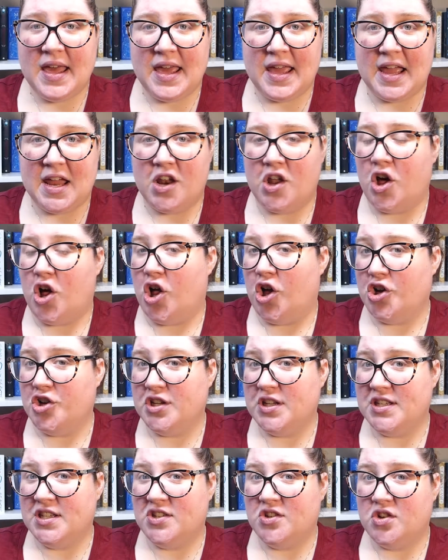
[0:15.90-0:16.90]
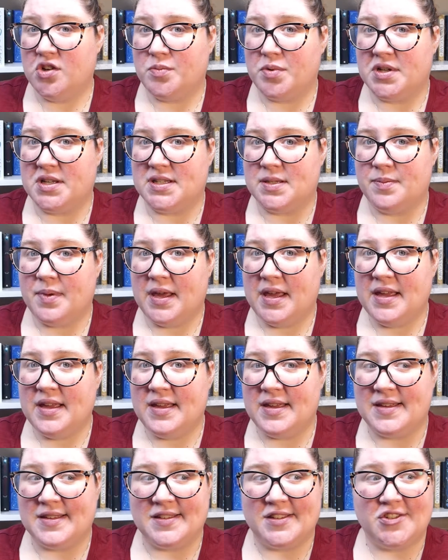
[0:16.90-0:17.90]
and all you need to do to
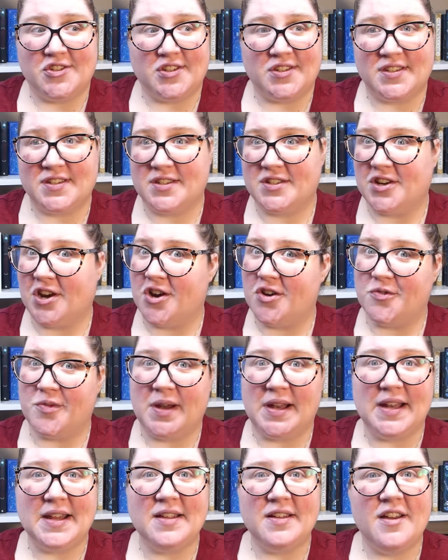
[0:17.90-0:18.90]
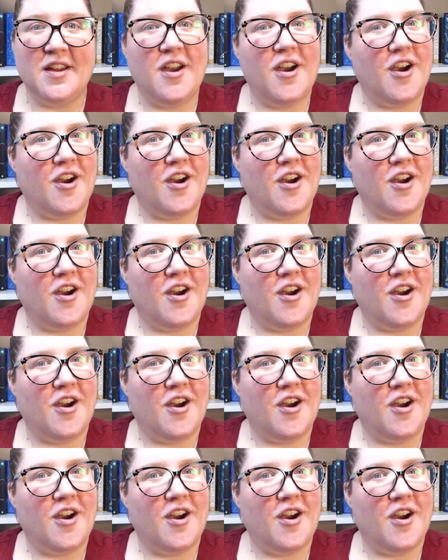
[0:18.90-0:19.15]
participate is just start reading